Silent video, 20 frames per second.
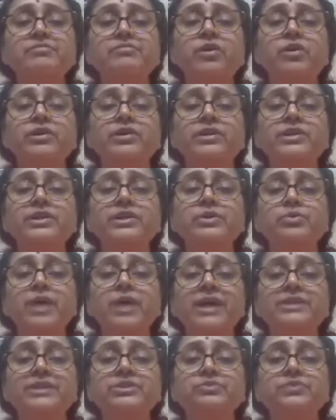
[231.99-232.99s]
for
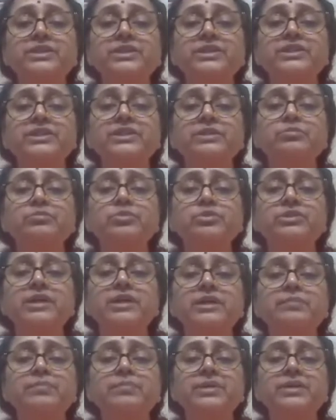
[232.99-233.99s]
neoadjuvant
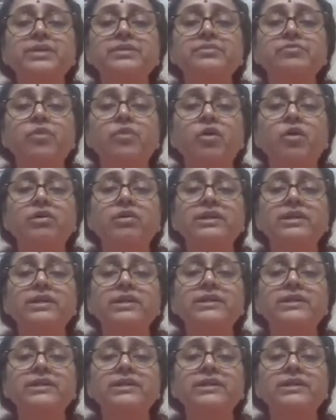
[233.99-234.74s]
chemotherapy evolved